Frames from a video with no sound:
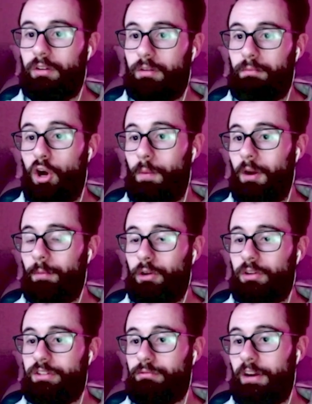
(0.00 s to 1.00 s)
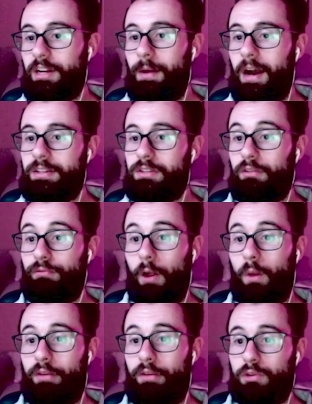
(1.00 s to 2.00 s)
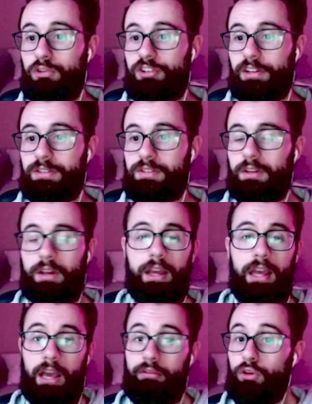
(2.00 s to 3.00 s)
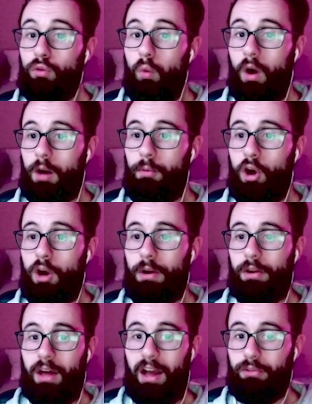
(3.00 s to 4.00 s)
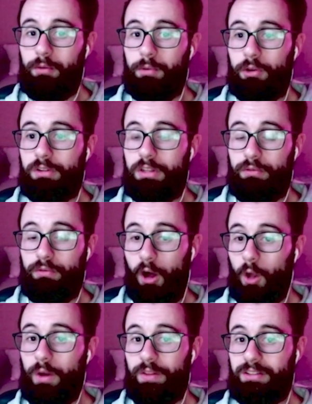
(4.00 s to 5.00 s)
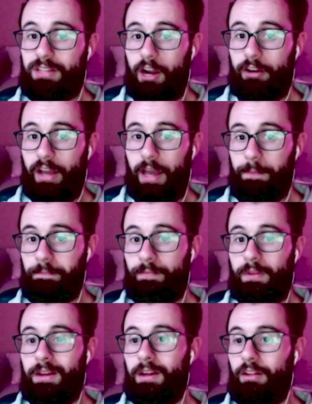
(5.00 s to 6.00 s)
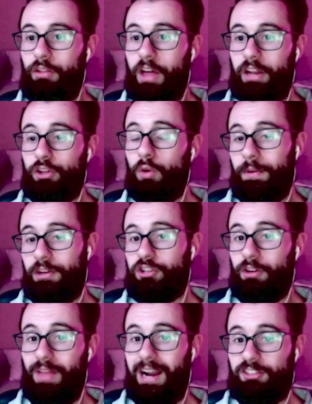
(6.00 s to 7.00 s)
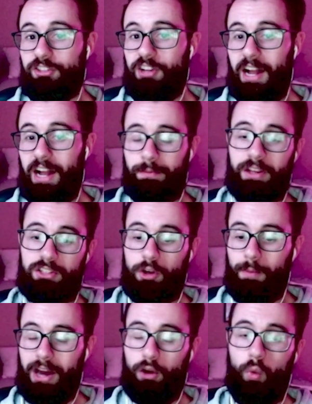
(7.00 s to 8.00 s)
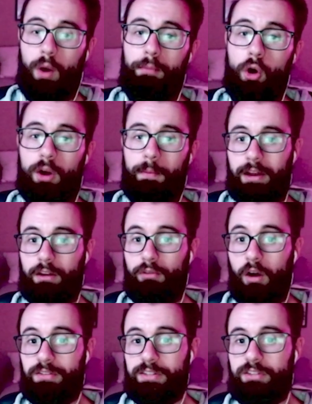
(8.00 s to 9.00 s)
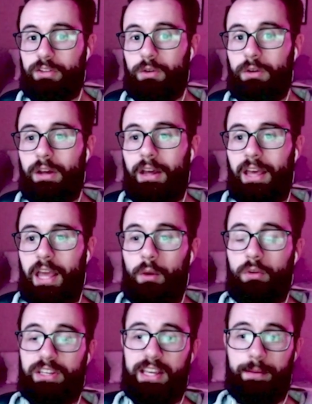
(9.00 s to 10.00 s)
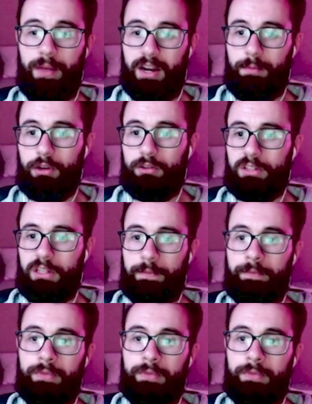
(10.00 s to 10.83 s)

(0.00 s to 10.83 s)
Pokemon abilities randomized, follow evolutions. If you want a Pokemon to have the ability to follow it the entire game, then you want to make sure that is checked, because no matter what Pokemon it evolves into, it will keep that ability.